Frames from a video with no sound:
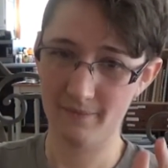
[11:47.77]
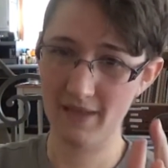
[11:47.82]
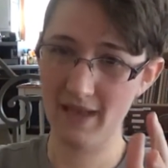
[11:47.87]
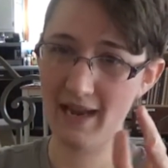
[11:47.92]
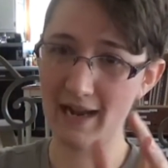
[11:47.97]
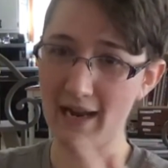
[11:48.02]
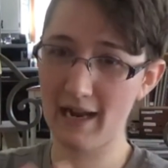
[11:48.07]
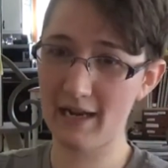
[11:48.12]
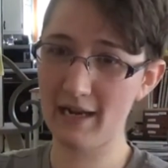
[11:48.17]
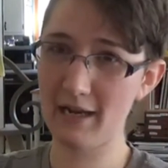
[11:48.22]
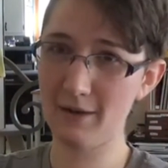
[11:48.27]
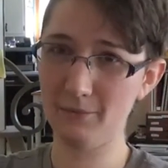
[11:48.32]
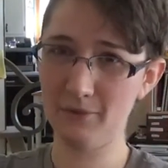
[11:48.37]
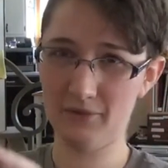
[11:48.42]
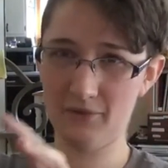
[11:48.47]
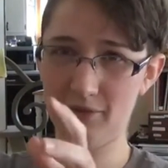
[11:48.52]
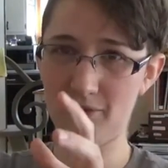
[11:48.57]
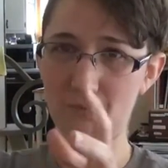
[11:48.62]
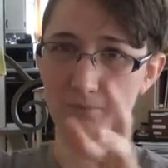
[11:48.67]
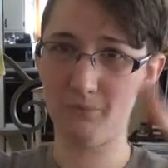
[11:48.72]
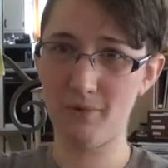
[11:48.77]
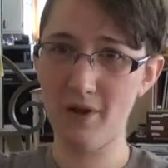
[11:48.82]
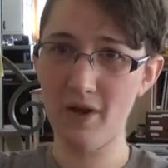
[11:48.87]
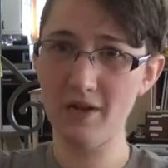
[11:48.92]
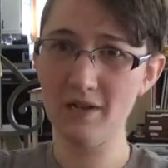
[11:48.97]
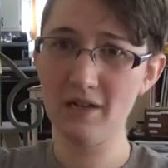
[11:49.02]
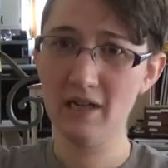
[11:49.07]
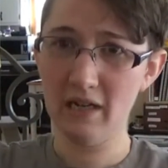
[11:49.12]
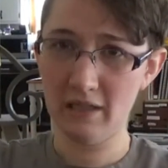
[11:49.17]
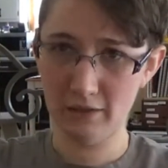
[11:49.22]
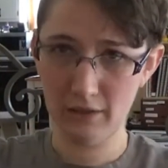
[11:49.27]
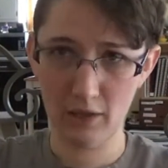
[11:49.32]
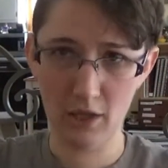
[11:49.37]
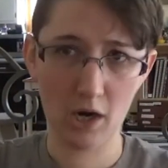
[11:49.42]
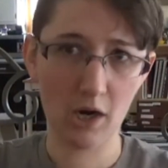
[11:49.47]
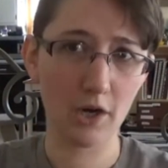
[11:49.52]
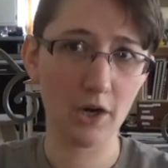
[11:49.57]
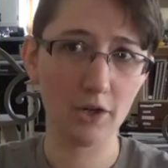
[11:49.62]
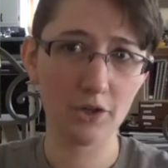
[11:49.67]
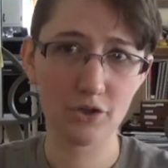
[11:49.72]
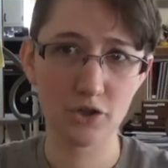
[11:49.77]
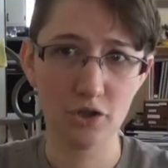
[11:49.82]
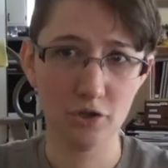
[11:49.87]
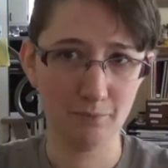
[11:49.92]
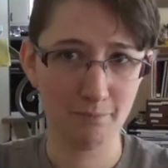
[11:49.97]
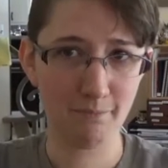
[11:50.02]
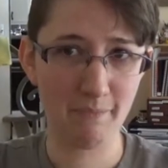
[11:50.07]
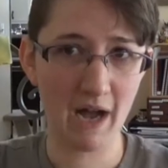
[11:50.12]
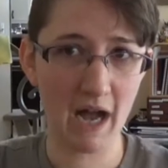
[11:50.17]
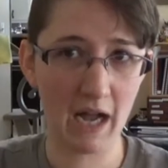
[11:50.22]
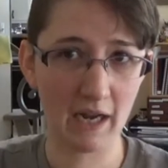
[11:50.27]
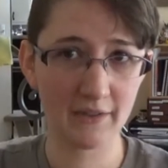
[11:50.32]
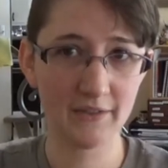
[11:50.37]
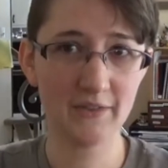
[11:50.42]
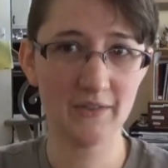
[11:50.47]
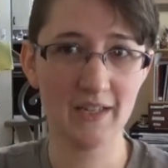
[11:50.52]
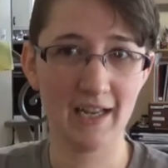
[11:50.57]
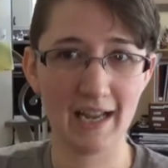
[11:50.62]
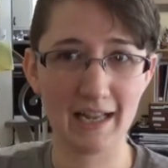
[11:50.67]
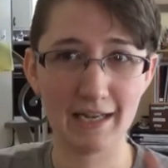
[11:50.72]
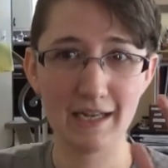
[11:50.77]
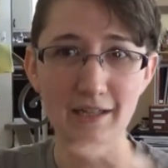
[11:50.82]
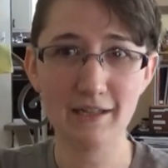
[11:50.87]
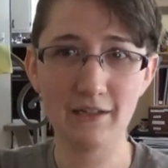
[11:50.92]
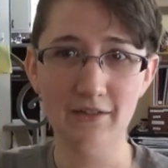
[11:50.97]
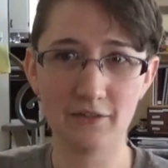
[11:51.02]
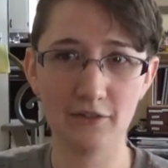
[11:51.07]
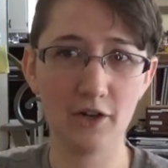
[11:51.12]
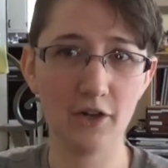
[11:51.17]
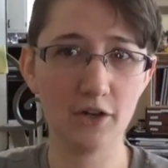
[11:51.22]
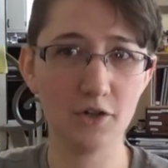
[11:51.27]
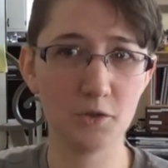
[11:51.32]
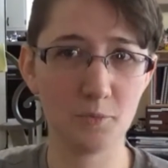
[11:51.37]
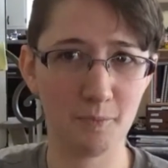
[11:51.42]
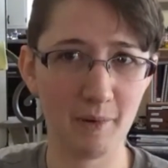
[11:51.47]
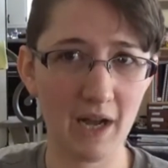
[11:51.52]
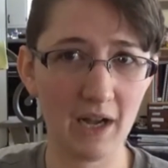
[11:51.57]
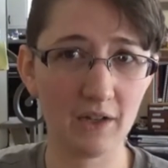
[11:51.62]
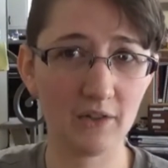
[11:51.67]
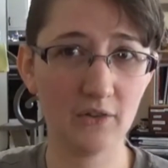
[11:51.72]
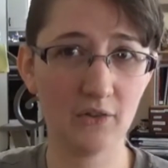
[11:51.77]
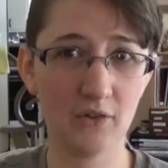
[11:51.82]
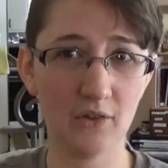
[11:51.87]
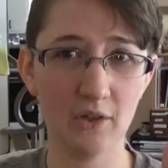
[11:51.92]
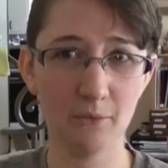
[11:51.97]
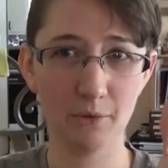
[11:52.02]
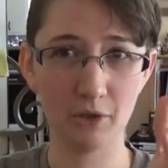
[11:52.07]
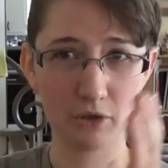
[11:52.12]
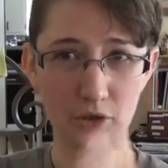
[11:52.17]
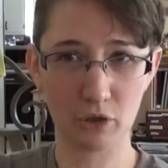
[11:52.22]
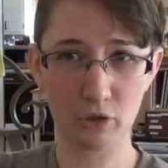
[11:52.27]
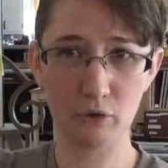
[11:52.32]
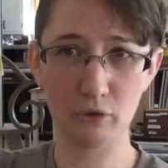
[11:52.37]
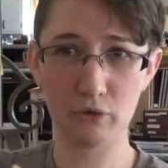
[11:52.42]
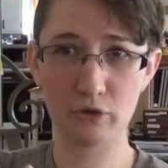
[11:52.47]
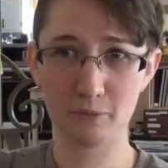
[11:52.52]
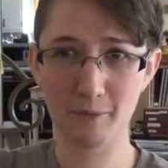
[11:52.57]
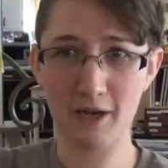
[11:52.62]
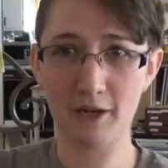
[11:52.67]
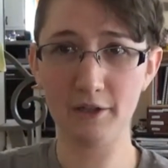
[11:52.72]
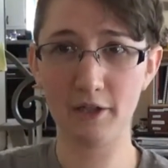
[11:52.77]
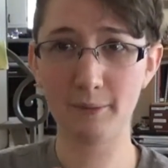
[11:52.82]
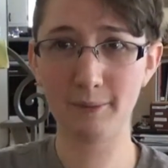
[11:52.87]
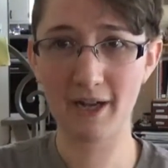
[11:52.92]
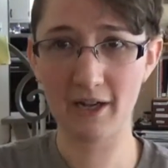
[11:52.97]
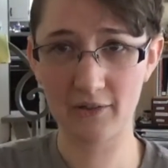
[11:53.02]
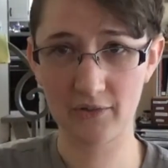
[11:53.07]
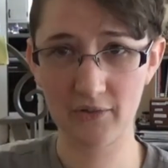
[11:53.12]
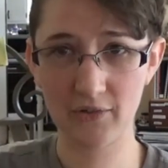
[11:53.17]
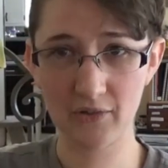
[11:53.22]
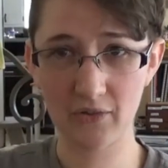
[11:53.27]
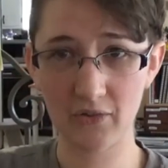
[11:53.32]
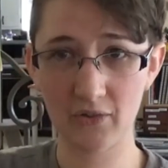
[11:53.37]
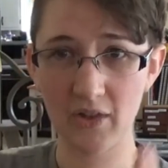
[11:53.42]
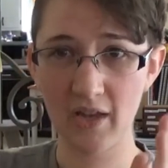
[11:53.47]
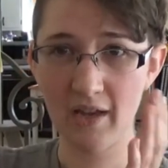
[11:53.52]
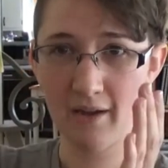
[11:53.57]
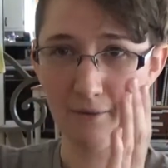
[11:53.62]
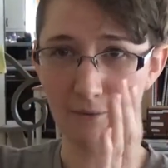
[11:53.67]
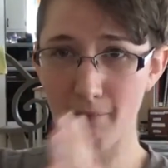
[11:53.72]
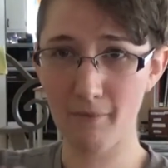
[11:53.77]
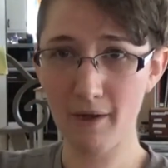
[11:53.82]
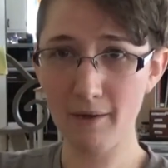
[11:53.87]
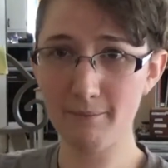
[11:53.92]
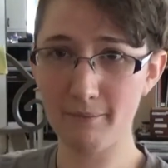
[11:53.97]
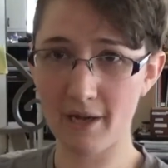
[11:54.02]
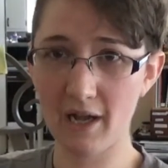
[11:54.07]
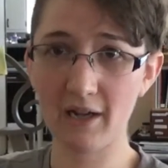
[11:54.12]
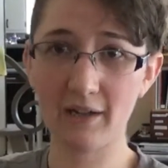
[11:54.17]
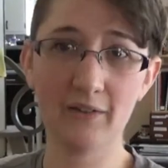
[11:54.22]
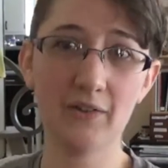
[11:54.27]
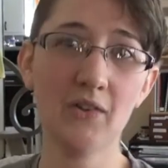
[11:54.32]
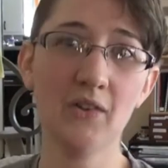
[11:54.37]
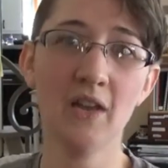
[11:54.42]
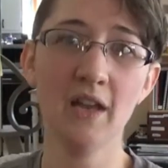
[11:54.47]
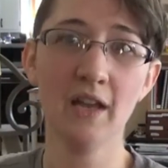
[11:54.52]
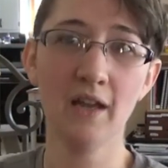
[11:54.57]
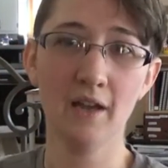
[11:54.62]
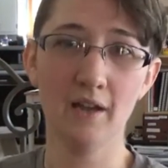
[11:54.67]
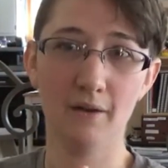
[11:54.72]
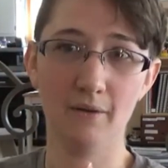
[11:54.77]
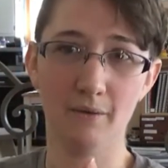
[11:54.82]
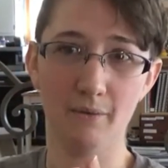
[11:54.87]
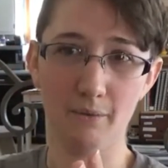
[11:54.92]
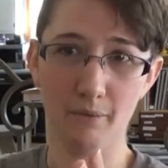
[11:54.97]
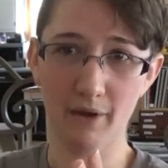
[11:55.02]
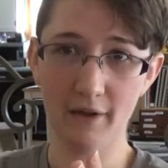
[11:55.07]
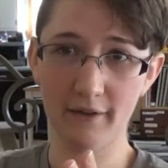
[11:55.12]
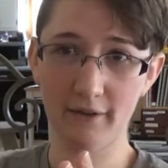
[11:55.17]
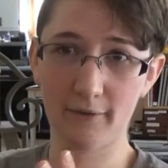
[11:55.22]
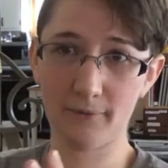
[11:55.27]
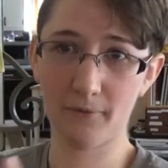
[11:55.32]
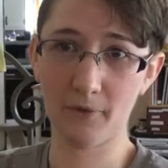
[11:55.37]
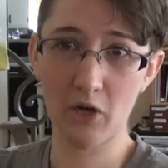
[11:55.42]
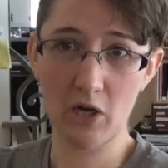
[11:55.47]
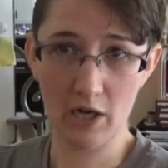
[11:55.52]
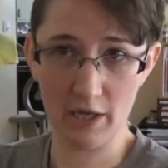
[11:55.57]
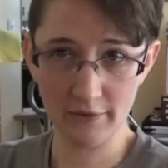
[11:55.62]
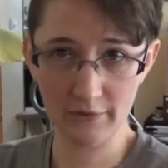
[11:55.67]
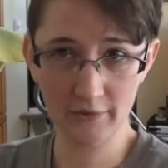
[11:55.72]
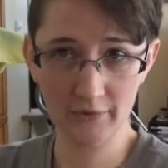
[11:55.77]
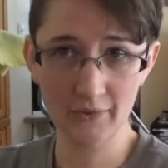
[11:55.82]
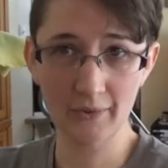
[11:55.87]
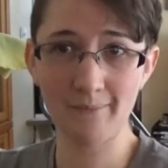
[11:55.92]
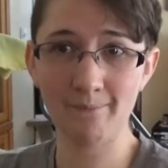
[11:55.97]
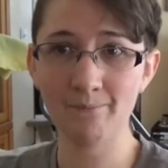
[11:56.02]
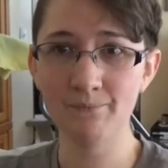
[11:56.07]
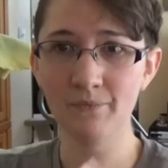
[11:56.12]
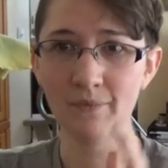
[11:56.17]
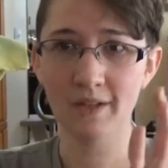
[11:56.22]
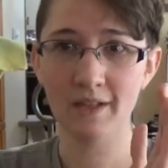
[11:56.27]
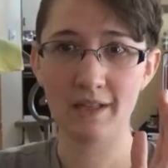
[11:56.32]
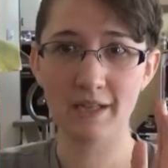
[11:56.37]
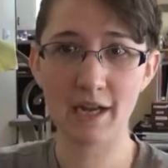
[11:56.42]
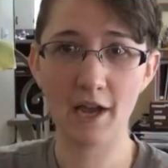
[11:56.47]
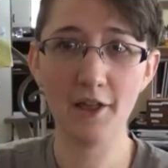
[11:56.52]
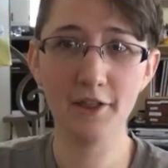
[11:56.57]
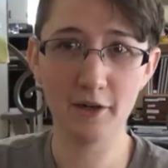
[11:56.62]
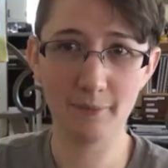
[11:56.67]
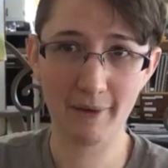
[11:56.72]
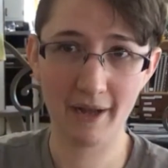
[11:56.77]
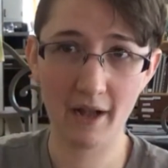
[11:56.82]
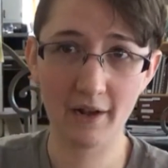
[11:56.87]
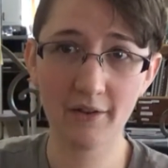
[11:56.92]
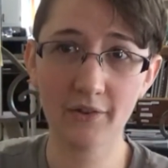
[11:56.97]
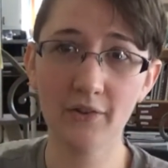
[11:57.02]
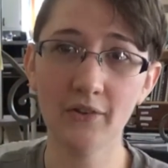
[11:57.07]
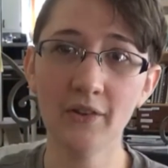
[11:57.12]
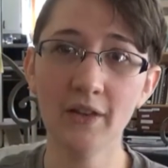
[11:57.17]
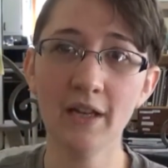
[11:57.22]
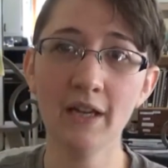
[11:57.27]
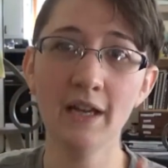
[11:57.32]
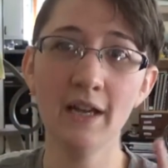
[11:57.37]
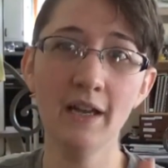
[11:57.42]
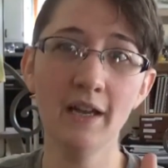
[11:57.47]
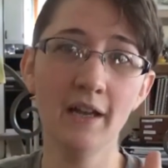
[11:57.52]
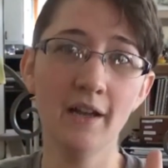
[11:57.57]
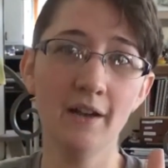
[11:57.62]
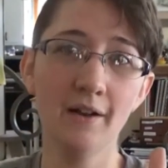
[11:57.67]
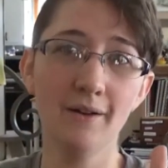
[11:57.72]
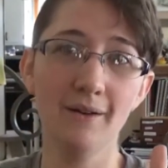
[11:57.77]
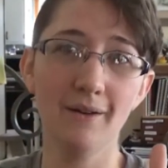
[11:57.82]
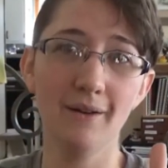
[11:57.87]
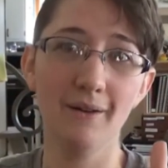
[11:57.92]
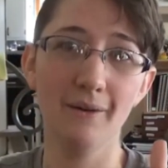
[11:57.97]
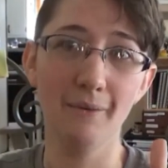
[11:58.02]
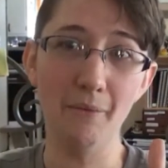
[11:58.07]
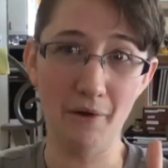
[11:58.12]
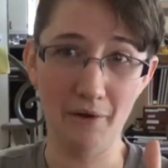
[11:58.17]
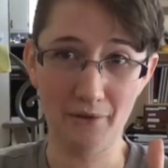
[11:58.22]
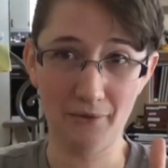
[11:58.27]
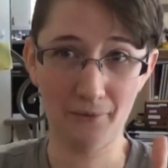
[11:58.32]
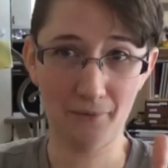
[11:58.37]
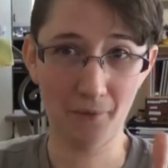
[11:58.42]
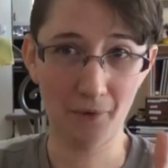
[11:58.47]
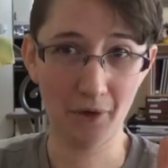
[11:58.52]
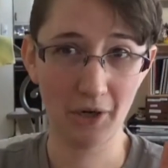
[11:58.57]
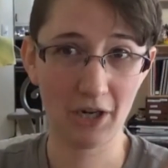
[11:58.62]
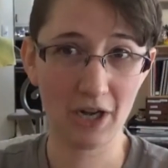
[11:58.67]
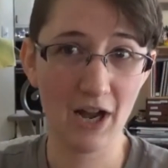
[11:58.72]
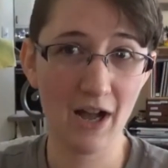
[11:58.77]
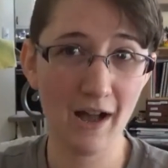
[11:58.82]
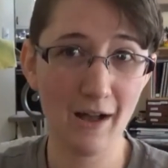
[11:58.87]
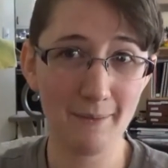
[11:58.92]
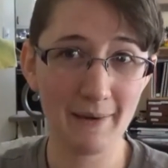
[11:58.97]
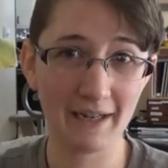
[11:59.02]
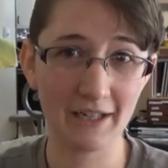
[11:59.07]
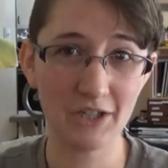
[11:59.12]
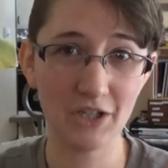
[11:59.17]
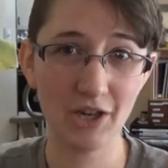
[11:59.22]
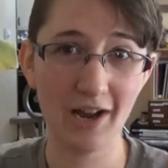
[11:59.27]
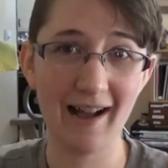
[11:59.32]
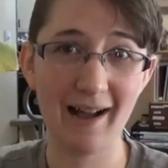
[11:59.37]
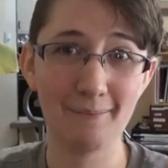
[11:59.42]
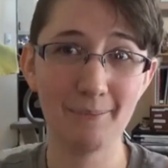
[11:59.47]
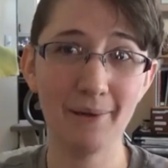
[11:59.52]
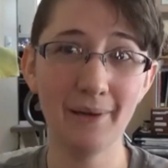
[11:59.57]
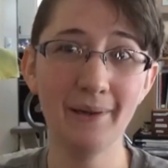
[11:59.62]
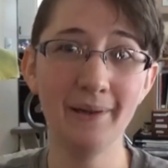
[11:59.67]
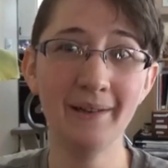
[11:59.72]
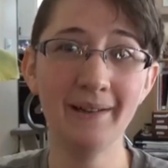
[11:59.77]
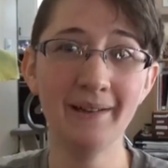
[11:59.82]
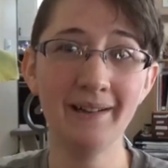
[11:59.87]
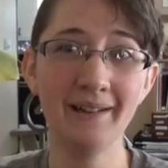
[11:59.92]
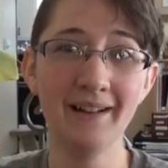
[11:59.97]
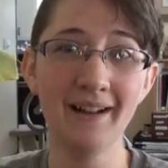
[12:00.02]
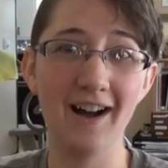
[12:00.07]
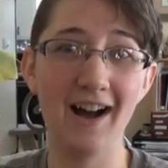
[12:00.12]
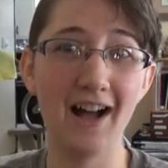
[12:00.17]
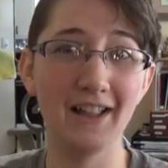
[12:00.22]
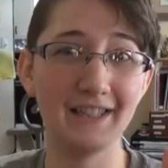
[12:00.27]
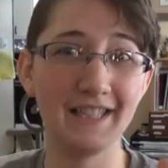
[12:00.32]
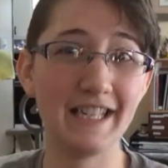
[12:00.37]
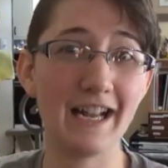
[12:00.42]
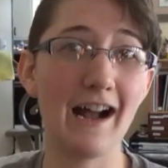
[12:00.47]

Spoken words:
and it was this one large box. And in this large box were two smaller boxes. One box was for us. The other box was for a comic shop on the